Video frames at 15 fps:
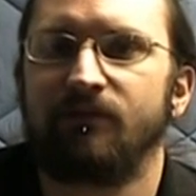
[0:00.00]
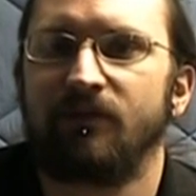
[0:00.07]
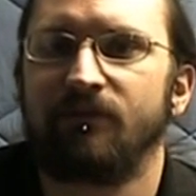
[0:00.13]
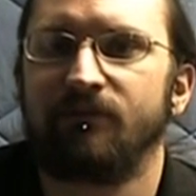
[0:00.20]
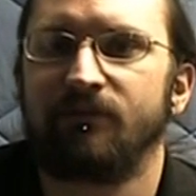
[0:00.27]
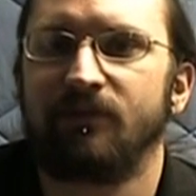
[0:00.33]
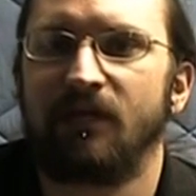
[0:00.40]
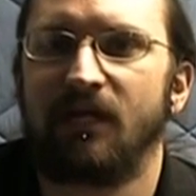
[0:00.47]

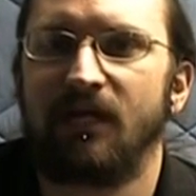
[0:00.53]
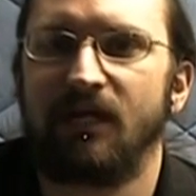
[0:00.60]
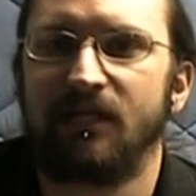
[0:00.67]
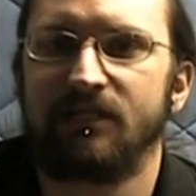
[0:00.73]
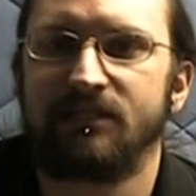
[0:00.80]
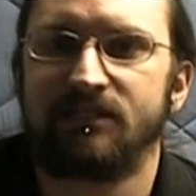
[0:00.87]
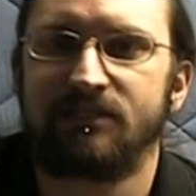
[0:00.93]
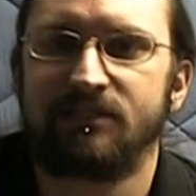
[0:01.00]
5th,
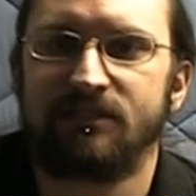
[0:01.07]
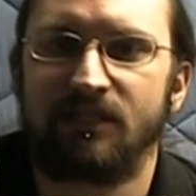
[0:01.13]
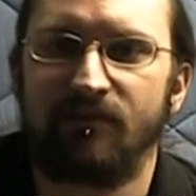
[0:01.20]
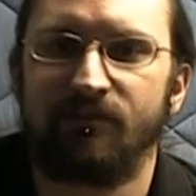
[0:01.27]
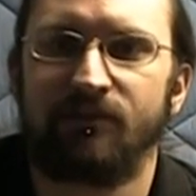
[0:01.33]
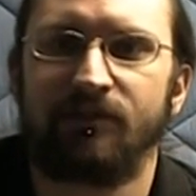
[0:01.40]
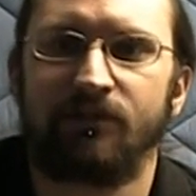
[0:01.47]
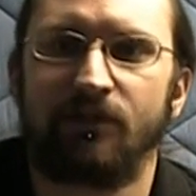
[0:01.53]
and
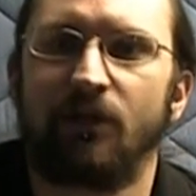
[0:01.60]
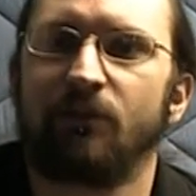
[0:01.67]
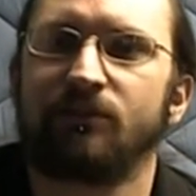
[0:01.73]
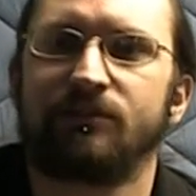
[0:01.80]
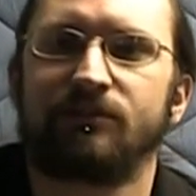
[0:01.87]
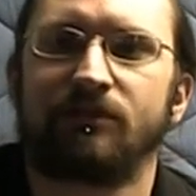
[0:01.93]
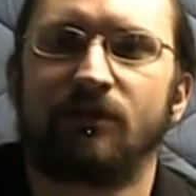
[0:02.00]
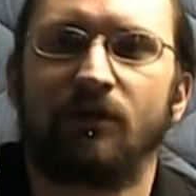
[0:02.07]
7th
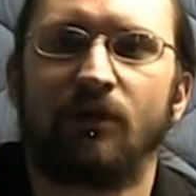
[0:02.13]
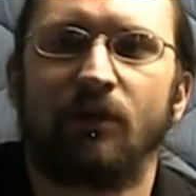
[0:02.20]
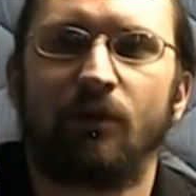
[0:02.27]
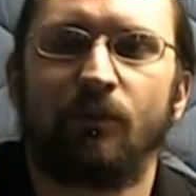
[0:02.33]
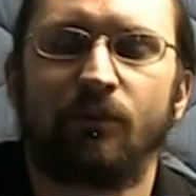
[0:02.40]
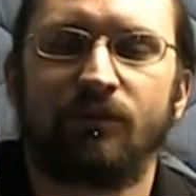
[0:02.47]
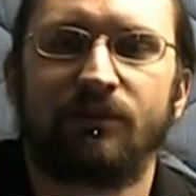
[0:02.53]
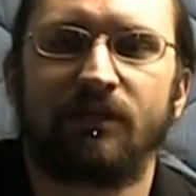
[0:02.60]
notes
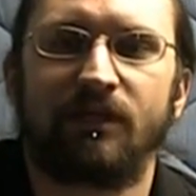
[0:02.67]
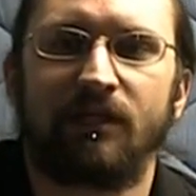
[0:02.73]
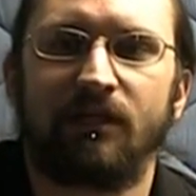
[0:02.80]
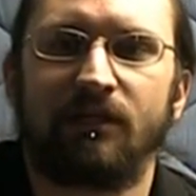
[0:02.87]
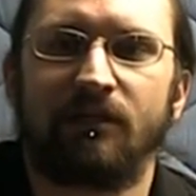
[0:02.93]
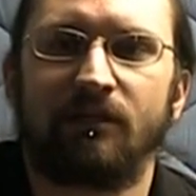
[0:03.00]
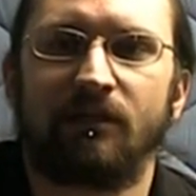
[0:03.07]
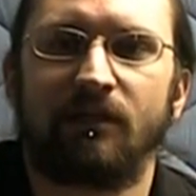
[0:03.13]

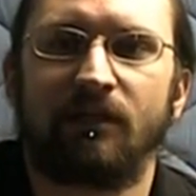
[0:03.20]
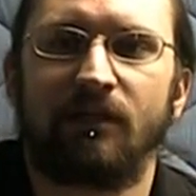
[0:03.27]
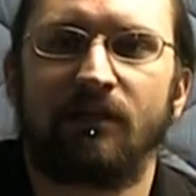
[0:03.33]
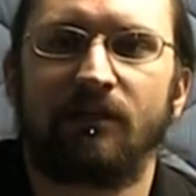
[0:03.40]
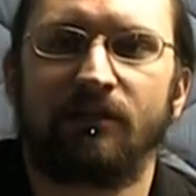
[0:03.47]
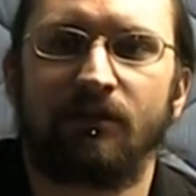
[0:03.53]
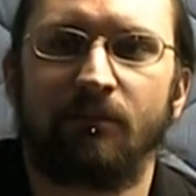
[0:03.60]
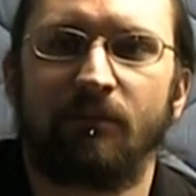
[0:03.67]
within
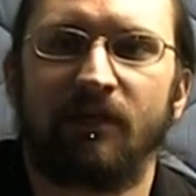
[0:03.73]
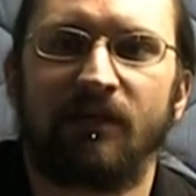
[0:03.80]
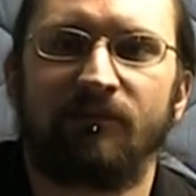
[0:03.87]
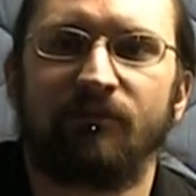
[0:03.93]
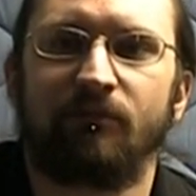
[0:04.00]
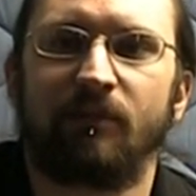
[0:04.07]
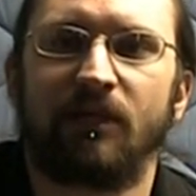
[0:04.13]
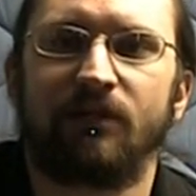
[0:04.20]
the
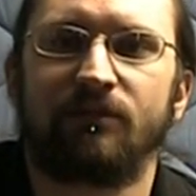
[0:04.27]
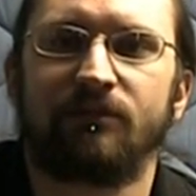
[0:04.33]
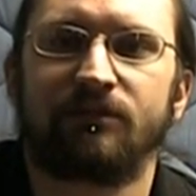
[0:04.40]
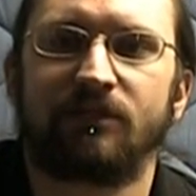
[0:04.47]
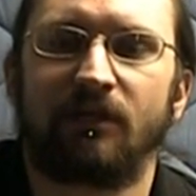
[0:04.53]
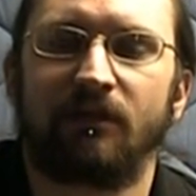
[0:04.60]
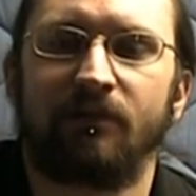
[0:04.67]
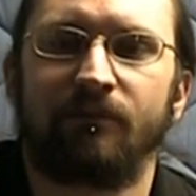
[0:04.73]
given major
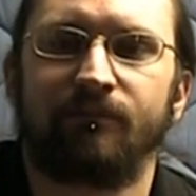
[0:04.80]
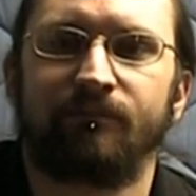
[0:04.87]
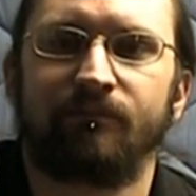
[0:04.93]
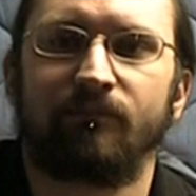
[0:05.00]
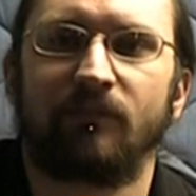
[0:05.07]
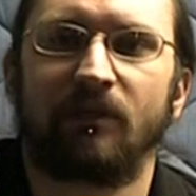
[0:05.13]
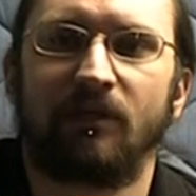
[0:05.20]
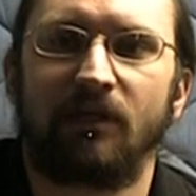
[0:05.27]
scale,
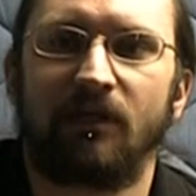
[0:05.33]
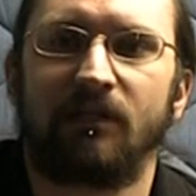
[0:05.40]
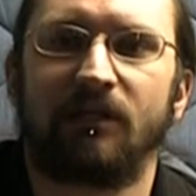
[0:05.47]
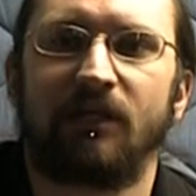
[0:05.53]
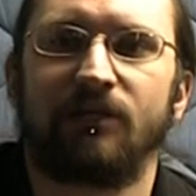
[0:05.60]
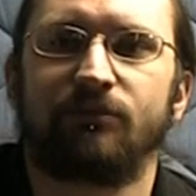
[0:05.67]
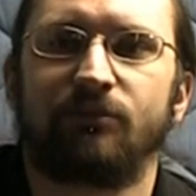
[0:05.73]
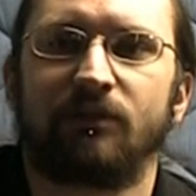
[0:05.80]
and
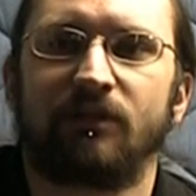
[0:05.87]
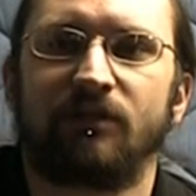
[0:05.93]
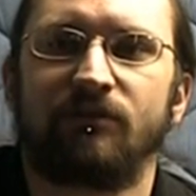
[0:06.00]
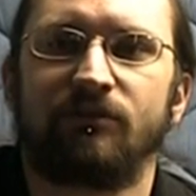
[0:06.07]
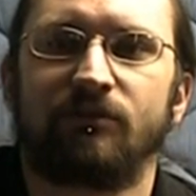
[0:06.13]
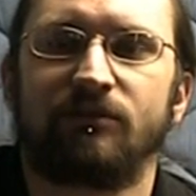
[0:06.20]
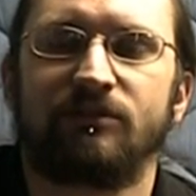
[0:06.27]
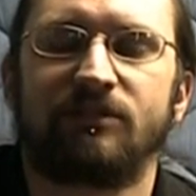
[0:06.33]
that's what
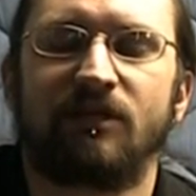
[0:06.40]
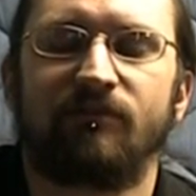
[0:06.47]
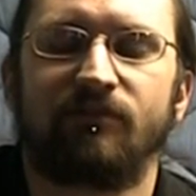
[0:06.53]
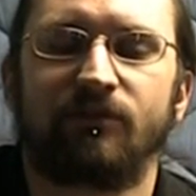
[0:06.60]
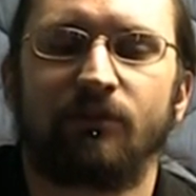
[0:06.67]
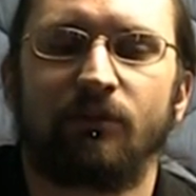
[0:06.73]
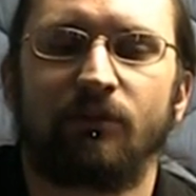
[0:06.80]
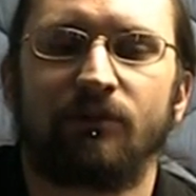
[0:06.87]
gives you a
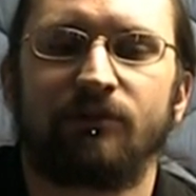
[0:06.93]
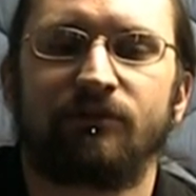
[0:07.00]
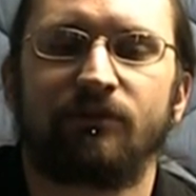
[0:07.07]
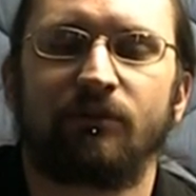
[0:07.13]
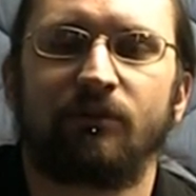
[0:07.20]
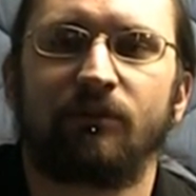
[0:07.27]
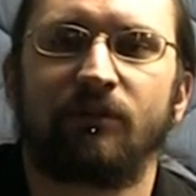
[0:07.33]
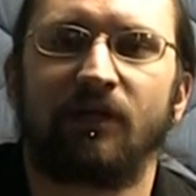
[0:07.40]
7th chord.
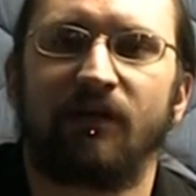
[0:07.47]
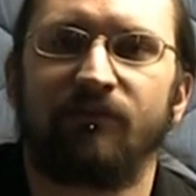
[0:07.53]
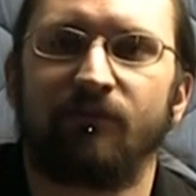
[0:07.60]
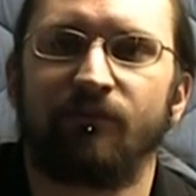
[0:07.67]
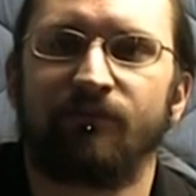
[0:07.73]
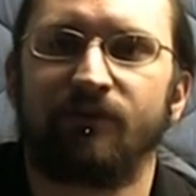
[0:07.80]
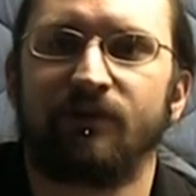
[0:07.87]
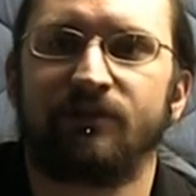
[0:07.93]
So you have the
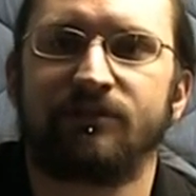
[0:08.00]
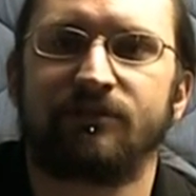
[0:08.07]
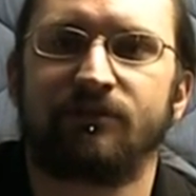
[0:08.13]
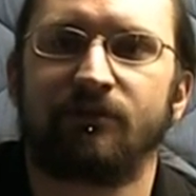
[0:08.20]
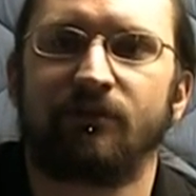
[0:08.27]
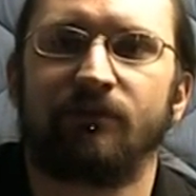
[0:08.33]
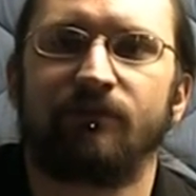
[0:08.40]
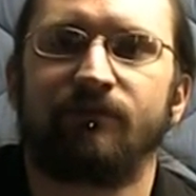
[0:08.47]
1st,
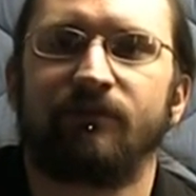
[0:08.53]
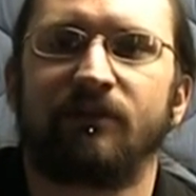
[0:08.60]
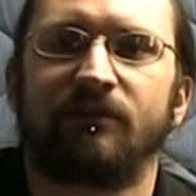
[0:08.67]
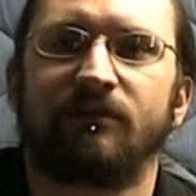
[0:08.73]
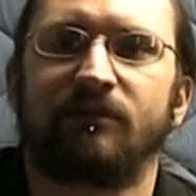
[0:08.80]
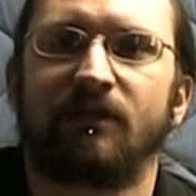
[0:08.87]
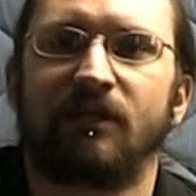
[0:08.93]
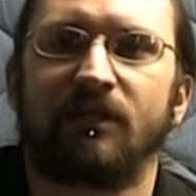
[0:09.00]
3rd,
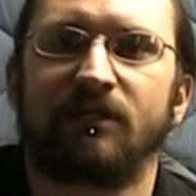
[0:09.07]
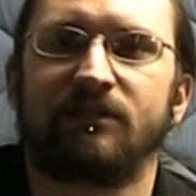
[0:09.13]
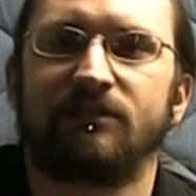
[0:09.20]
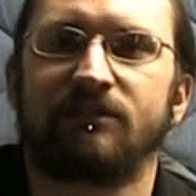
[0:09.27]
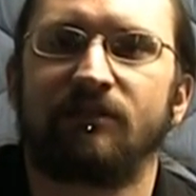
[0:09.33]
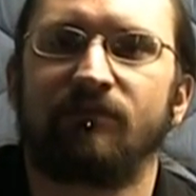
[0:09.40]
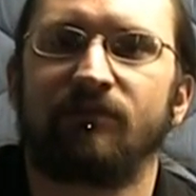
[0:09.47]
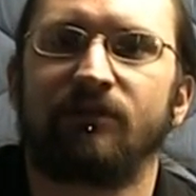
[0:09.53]
5th, and
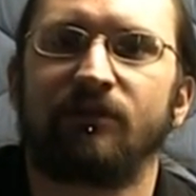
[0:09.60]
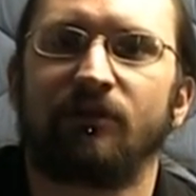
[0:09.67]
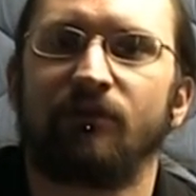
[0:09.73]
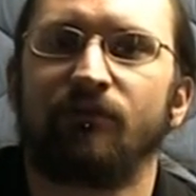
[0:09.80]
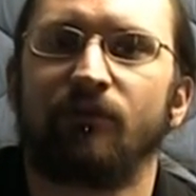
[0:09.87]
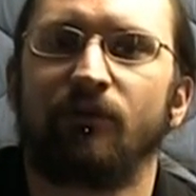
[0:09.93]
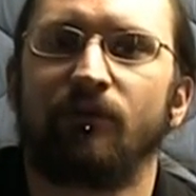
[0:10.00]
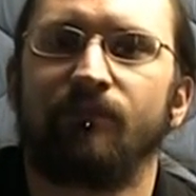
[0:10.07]
7th
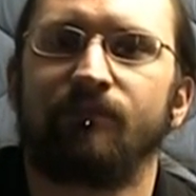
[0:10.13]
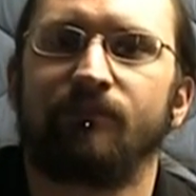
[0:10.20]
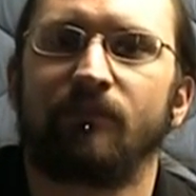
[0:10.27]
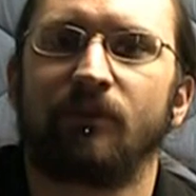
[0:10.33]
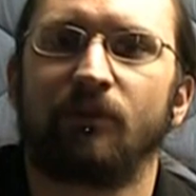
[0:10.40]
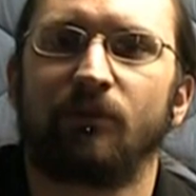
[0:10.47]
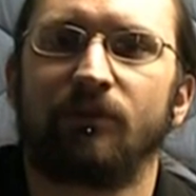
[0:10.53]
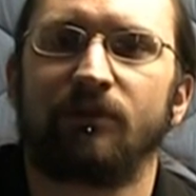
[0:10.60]
interval
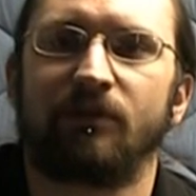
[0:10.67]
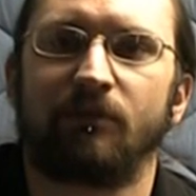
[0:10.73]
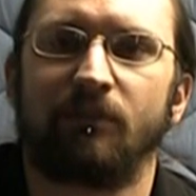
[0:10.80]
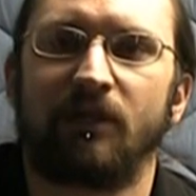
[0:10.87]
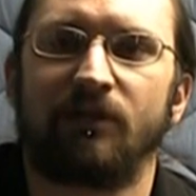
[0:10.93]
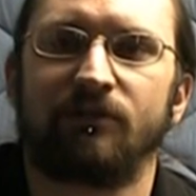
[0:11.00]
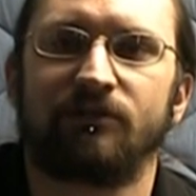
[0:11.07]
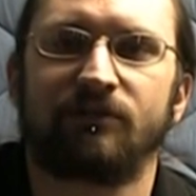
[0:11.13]
within a
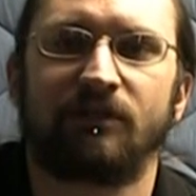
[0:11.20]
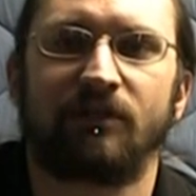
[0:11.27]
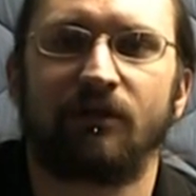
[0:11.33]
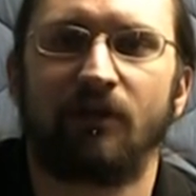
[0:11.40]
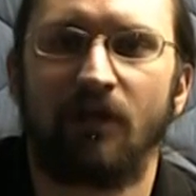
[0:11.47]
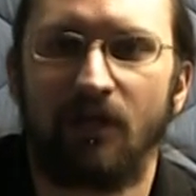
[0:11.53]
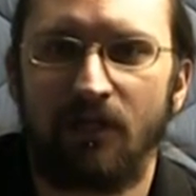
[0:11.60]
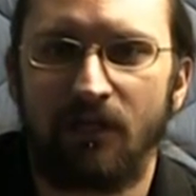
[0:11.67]
major scale.
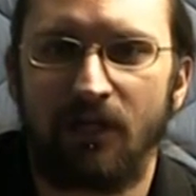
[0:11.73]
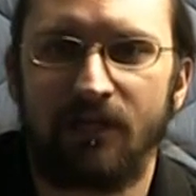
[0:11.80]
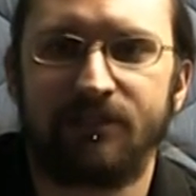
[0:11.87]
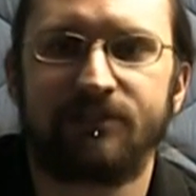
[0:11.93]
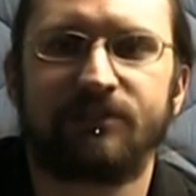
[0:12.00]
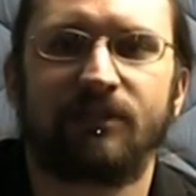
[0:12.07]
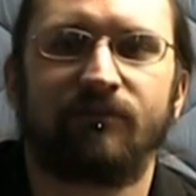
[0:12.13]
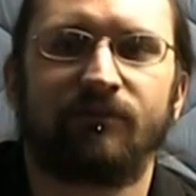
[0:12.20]
That's a
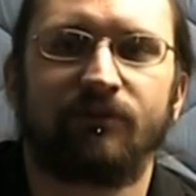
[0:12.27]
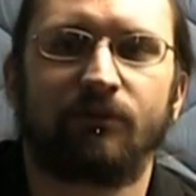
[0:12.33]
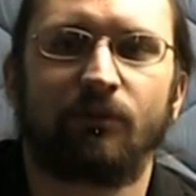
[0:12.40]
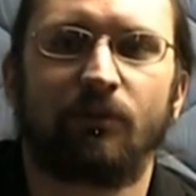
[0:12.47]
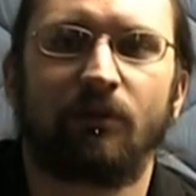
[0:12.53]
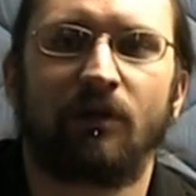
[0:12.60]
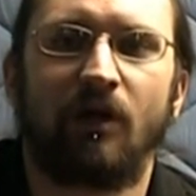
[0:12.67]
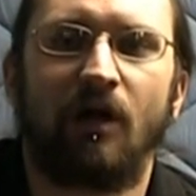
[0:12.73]
7th
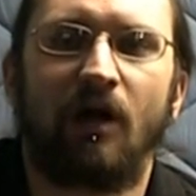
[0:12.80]
chord.